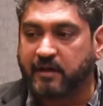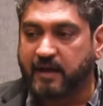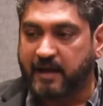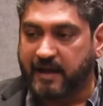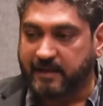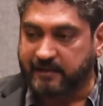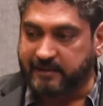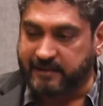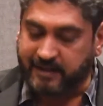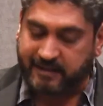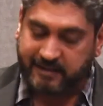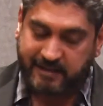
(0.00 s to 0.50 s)

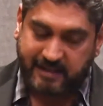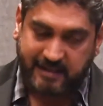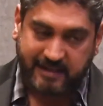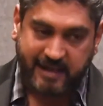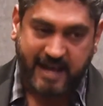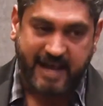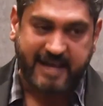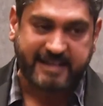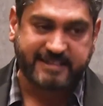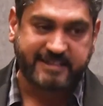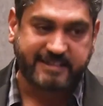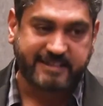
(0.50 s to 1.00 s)
And then the
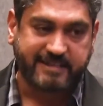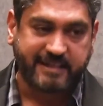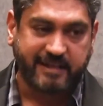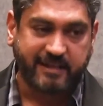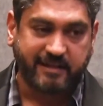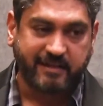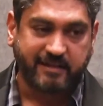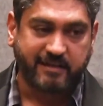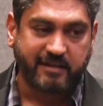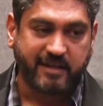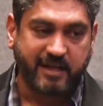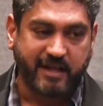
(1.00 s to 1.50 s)
last
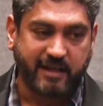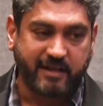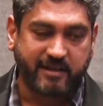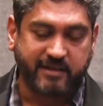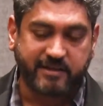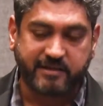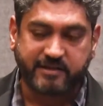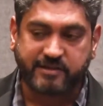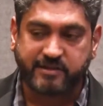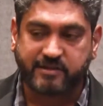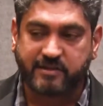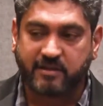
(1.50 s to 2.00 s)
thing
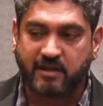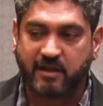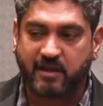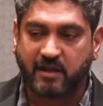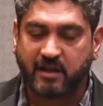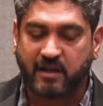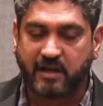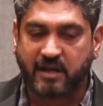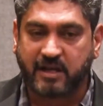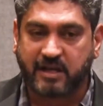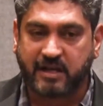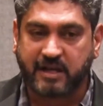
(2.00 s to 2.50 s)
is
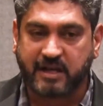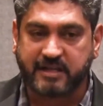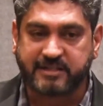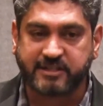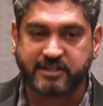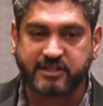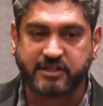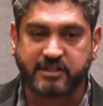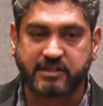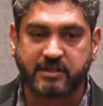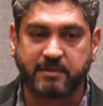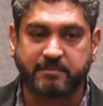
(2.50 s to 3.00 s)

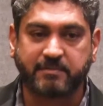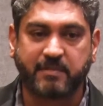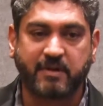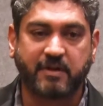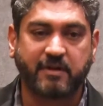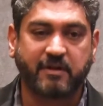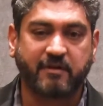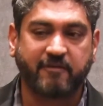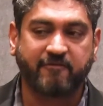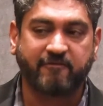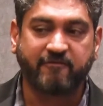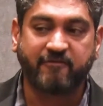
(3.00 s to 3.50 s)

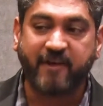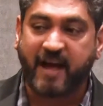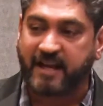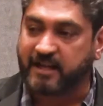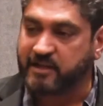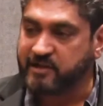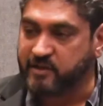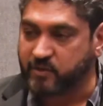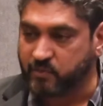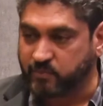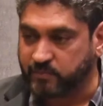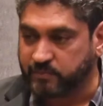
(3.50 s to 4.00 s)
customer
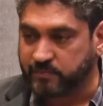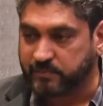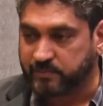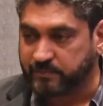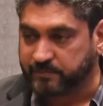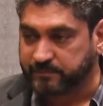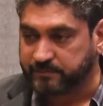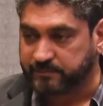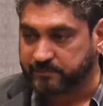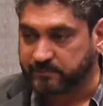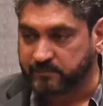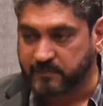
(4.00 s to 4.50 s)
value.
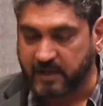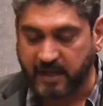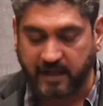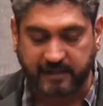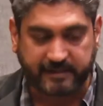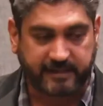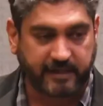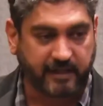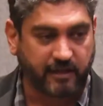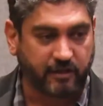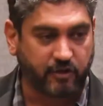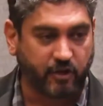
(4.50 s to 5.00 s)
I
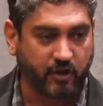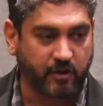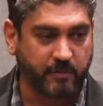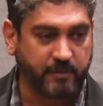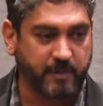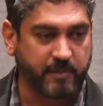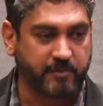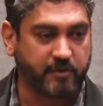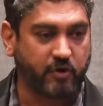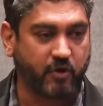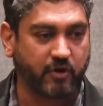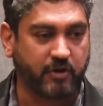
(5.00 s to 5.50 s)
think a lot of
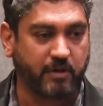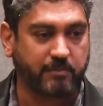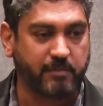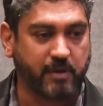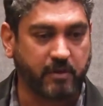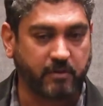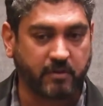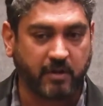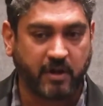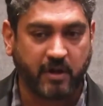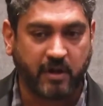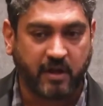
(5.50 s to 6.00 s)
people talk
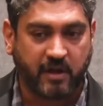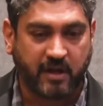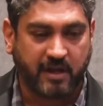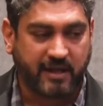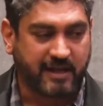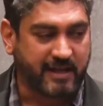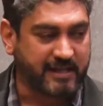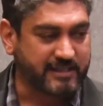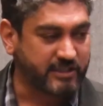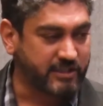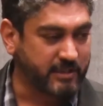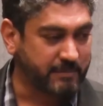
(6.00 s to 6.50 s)
about
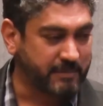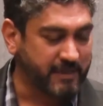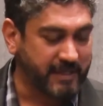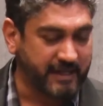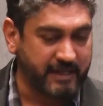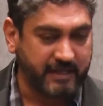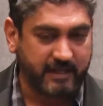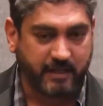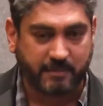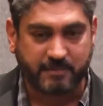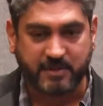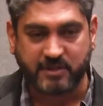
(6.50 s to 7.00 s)
customer
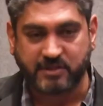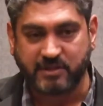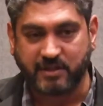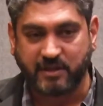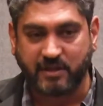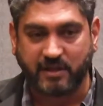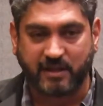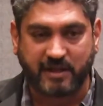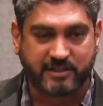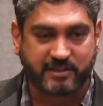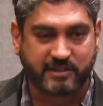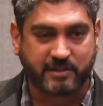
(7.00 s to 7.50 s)

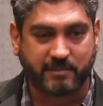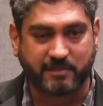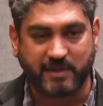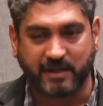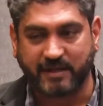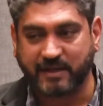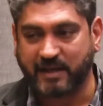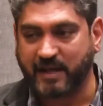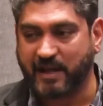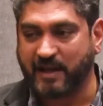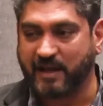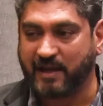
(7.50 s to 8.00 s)
intimacy, customer
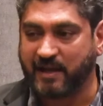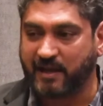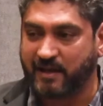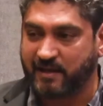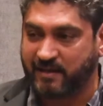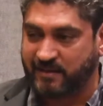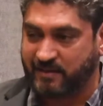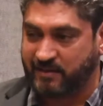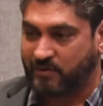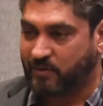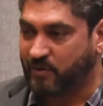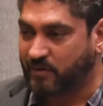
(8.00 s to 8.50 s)
care,
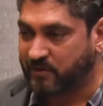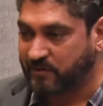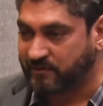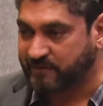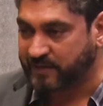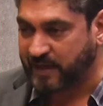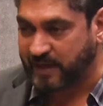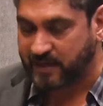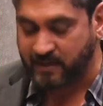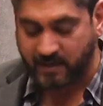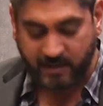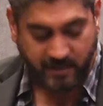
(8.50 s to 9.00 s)
all of
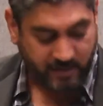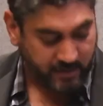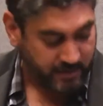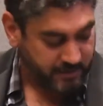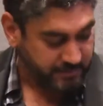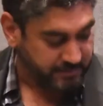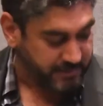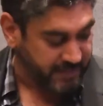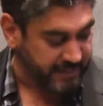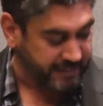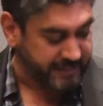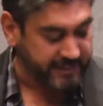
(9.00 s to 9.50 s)
that.
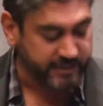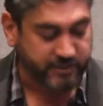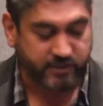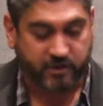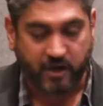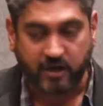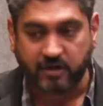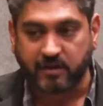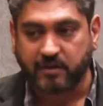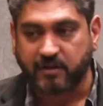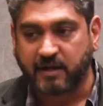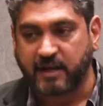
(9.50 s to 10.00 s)
But it is
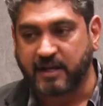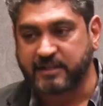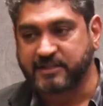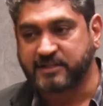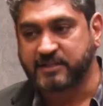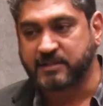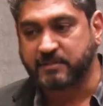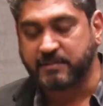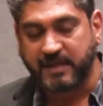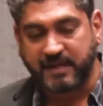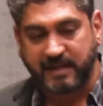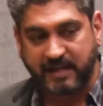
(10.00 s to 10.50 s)
not
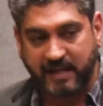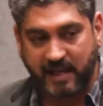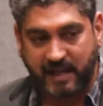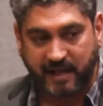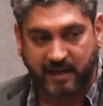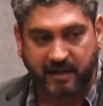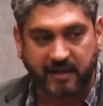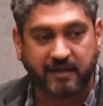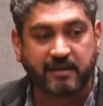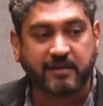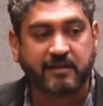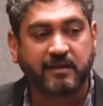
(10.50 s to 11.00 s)
customer
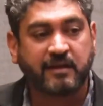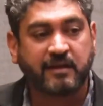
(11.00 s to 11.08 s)
care.